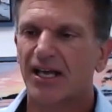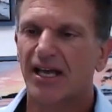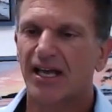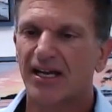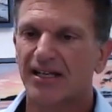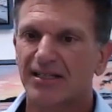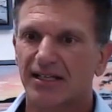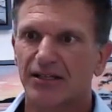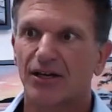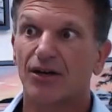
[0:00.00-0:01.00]
And I said,
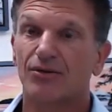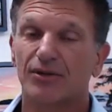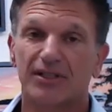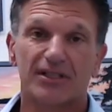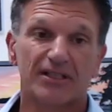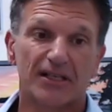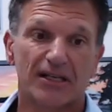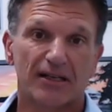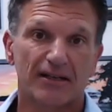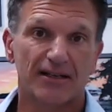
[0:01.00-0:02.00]
you know, it's
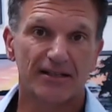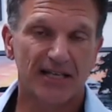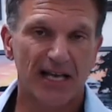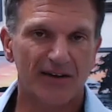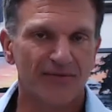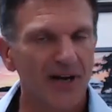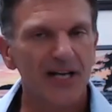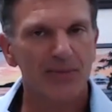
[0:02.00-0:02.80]
kind of funny,